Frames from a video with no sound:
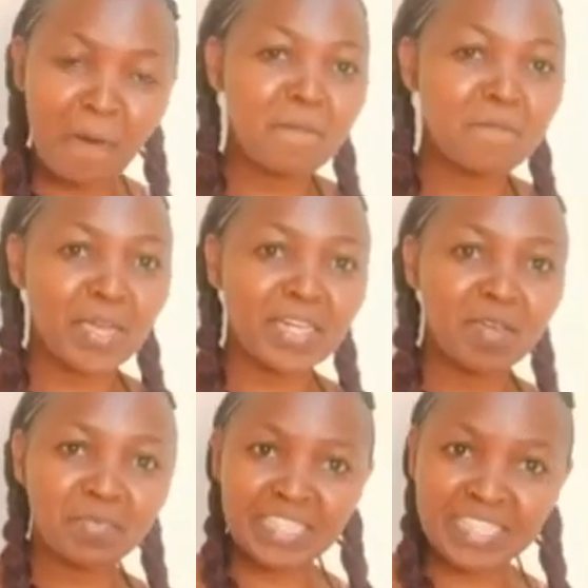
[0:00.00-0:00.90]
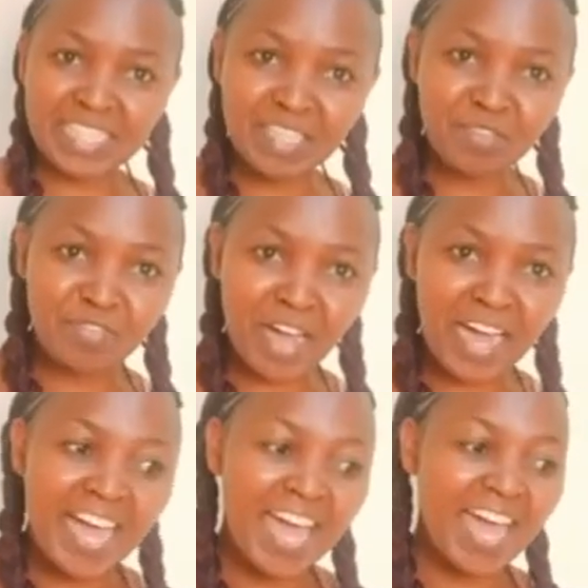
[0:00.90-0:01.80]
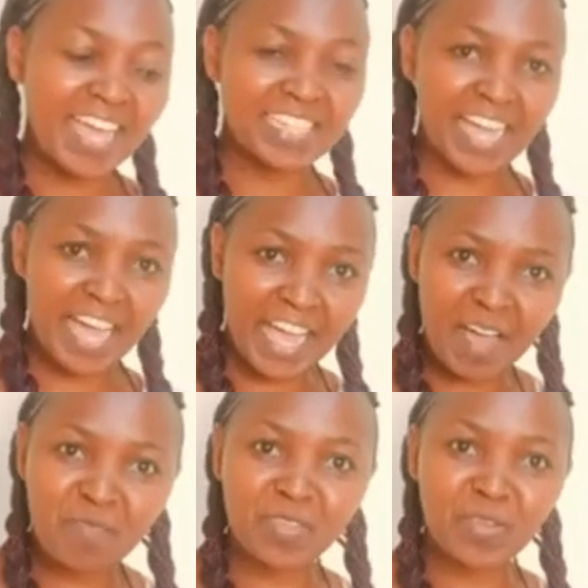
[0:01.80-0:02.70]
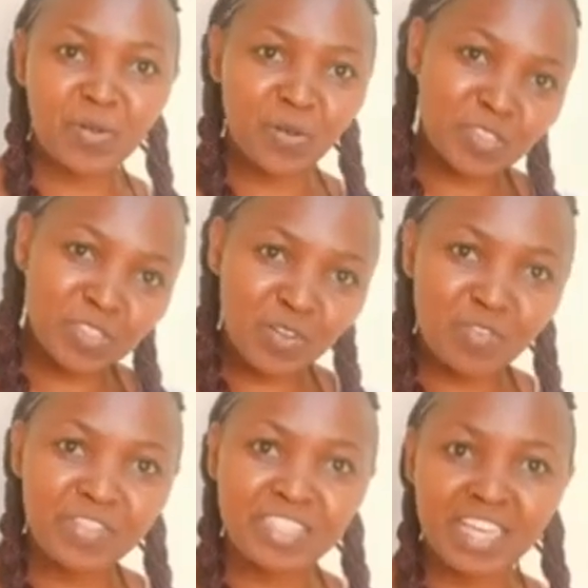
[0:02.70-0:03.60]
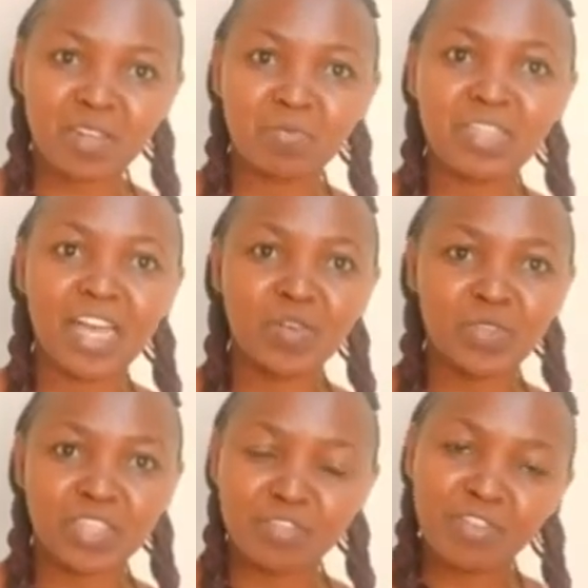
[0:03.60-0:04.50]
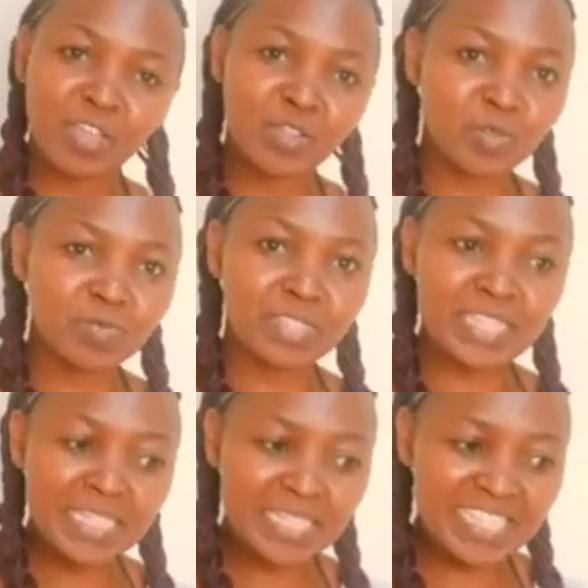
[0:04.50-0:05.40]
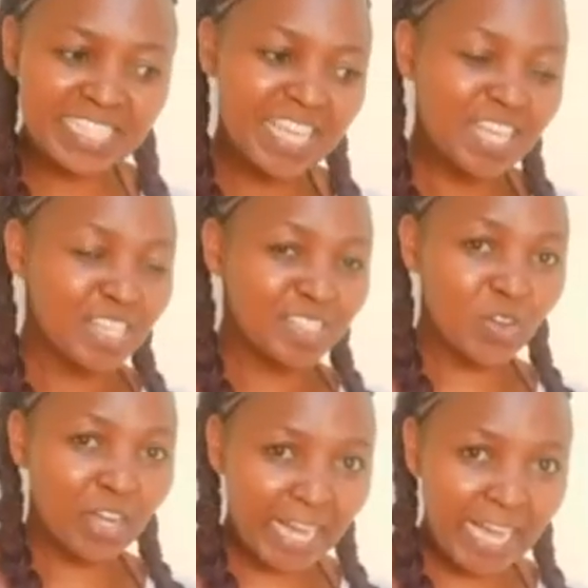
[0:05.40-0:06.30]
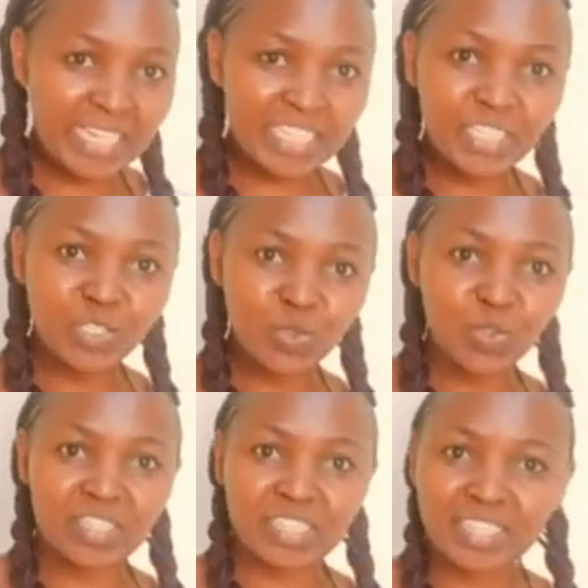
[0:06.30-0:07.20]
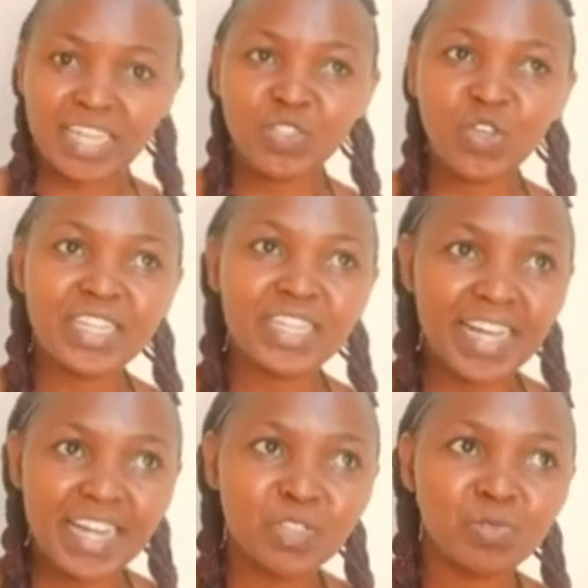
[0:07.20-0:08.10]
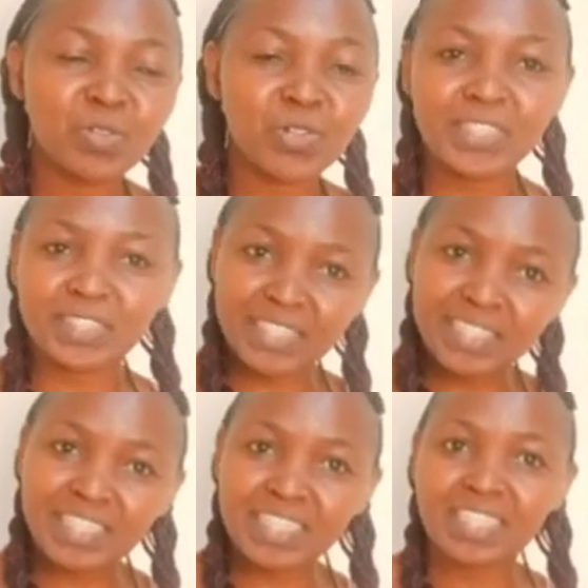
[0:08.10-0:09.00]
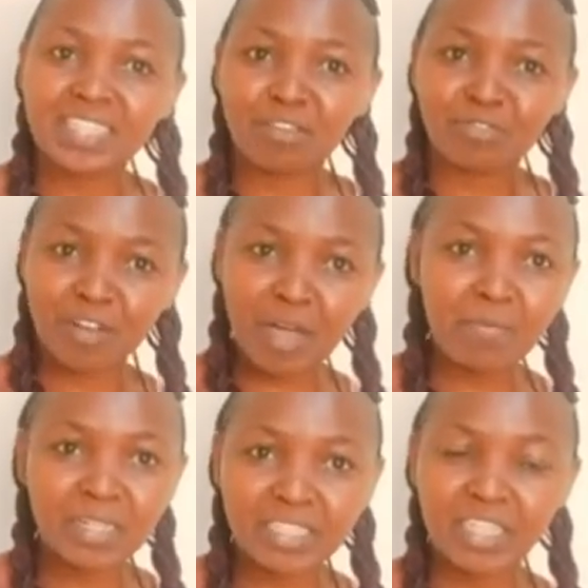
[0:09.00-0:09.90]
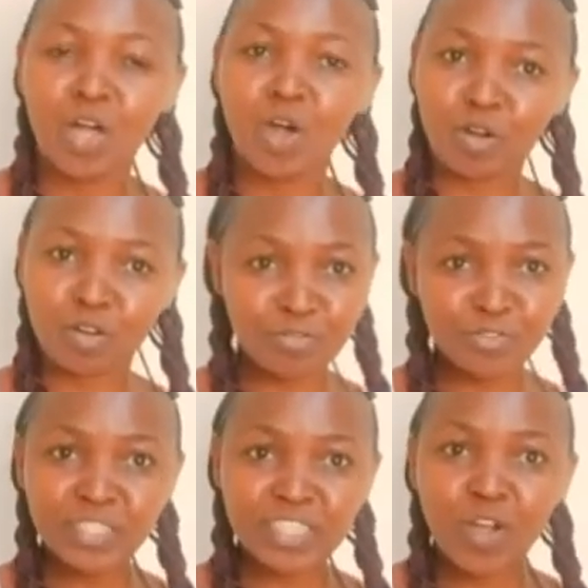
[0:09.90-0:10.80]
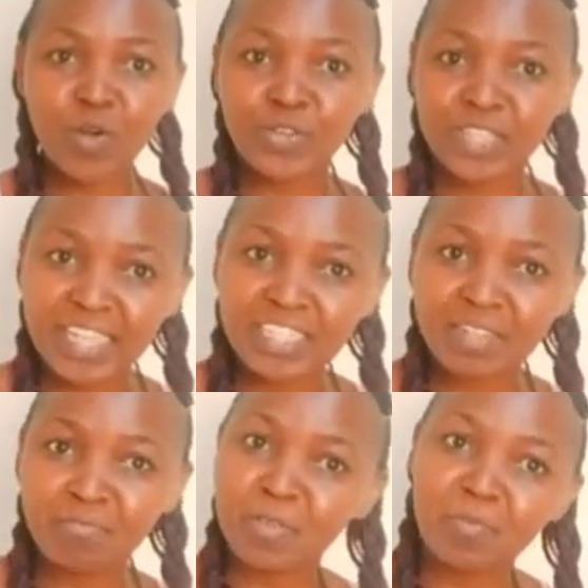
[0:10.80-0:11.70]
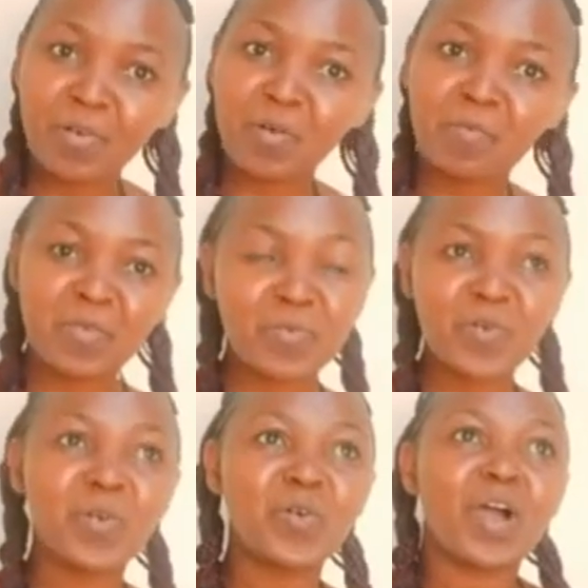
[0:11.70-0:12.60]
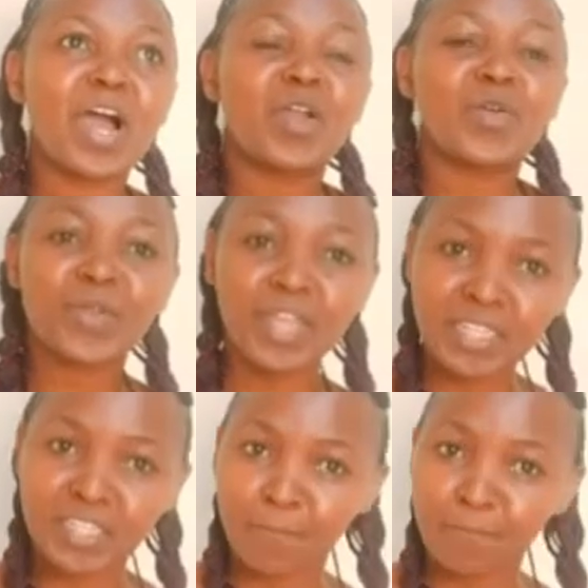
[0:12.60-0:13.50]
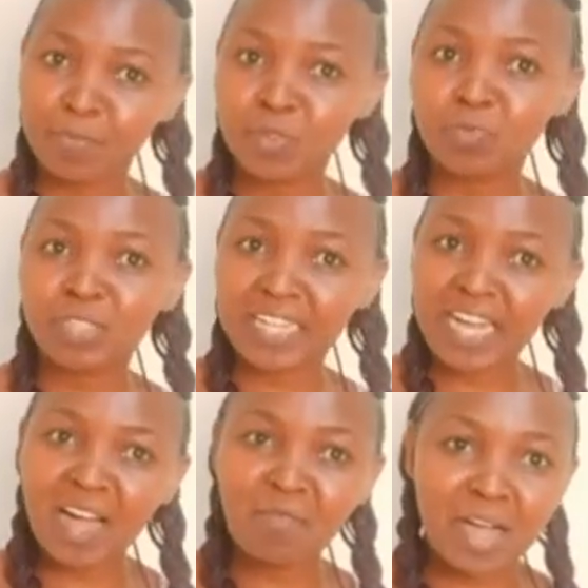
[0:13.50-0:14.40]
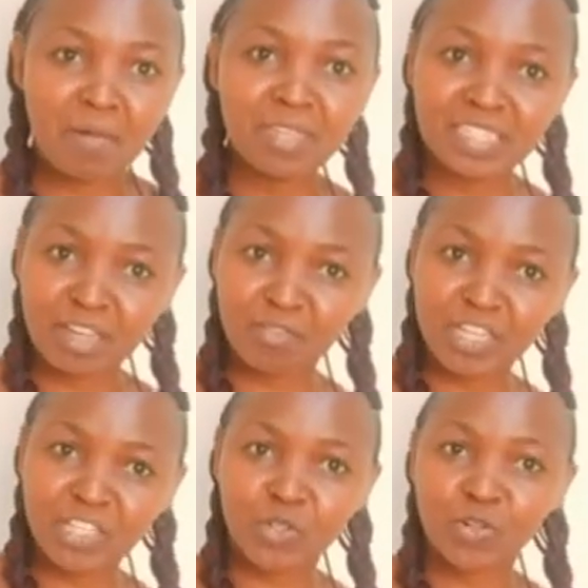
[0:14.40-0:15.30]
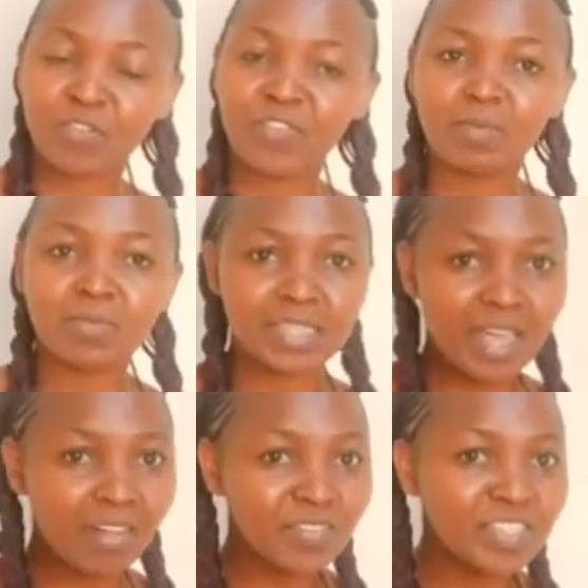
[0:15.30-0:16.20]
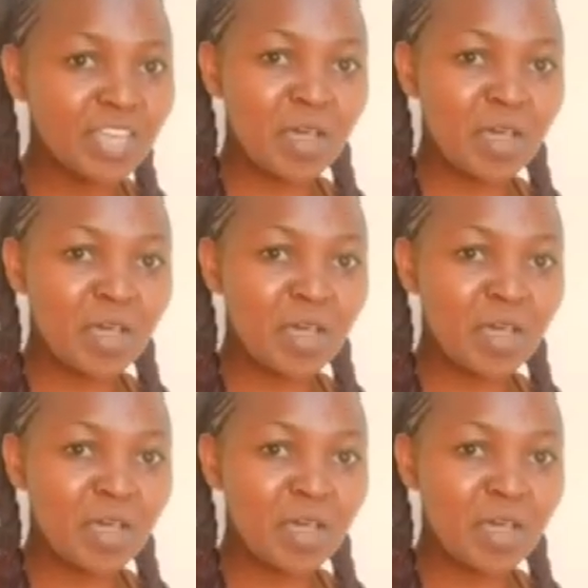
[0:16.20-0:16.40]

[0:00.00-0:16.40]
My name is Eva and I am the host of the Journey Began with Eva YouTube series so kindly do consider joining us because this is a family of future-oriented people, people who are ready to become a better version of themselves,